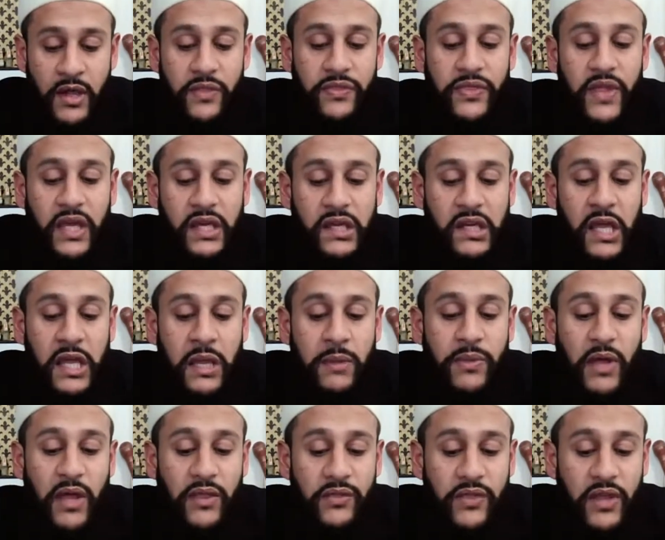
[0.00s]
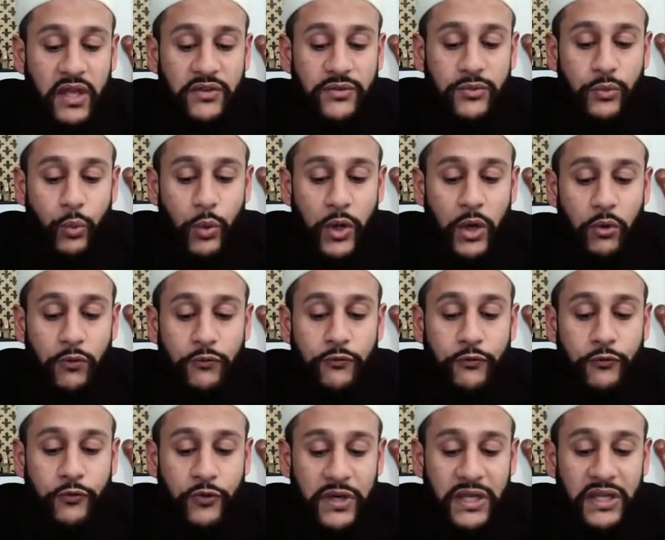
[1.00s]
They claim that this will
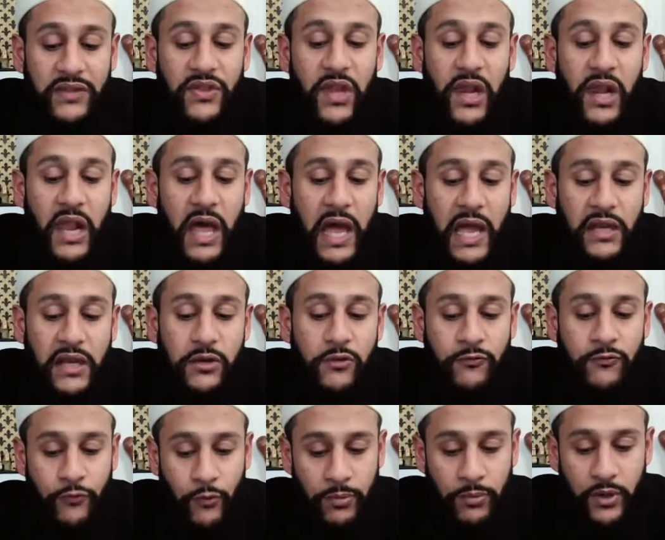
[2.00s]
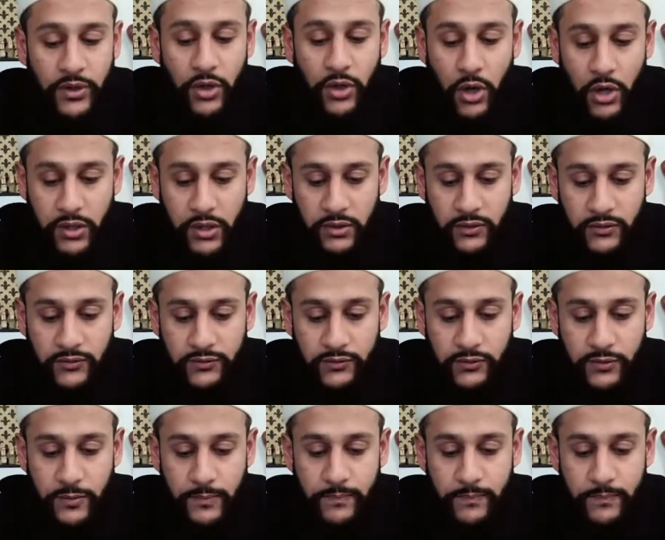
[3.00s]
free the light from the darkness.